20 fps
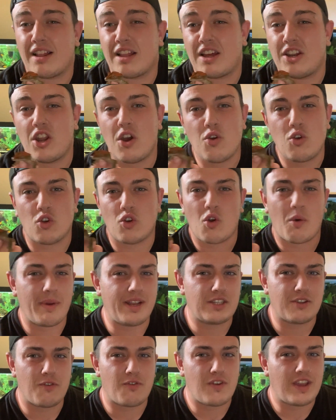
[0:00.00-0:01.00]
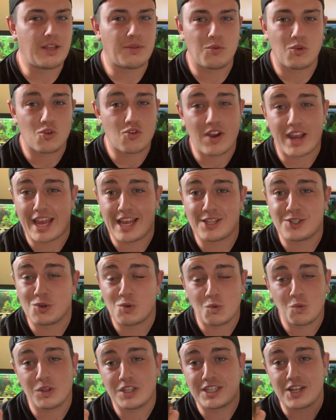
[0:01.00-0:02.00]
I know you're not meant to feed them crickets
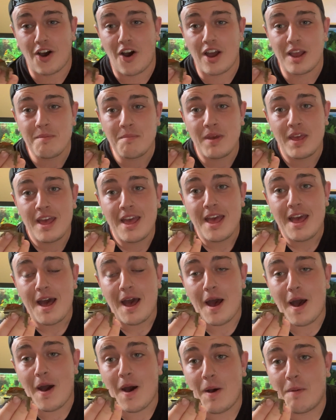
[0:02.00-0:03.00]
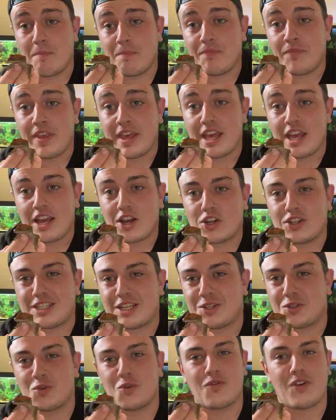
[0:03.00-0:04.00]
all the time because
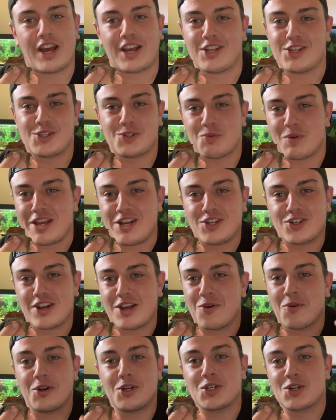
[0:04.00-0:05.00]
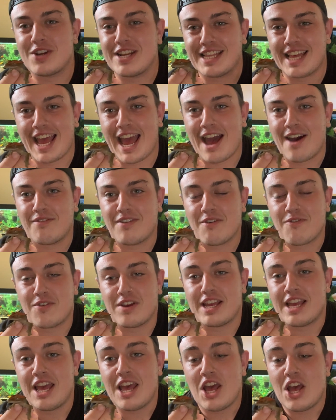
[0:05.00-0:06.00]
they're sort of like a sweet treat or a treat they have
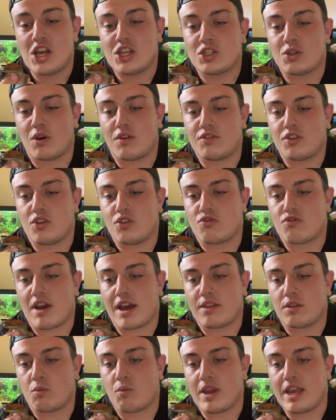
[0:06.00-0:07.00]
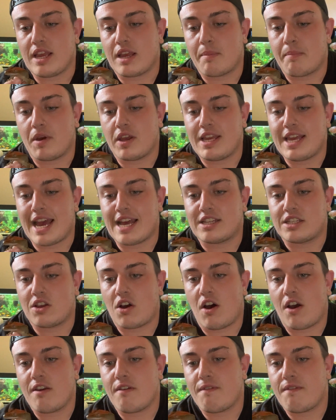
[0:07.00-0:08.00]
every so often throughout the week, but yes,
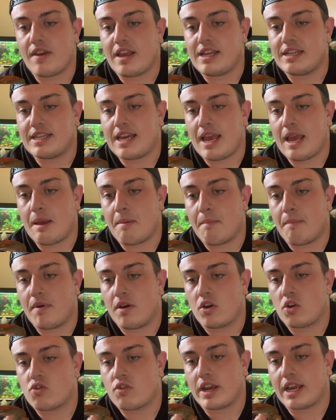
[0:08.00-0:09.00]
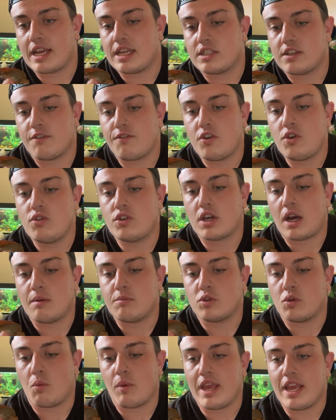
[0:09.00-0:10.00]
I feed him crickets a few
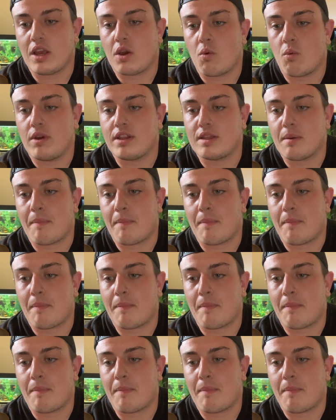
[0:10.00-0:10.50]
times a week with the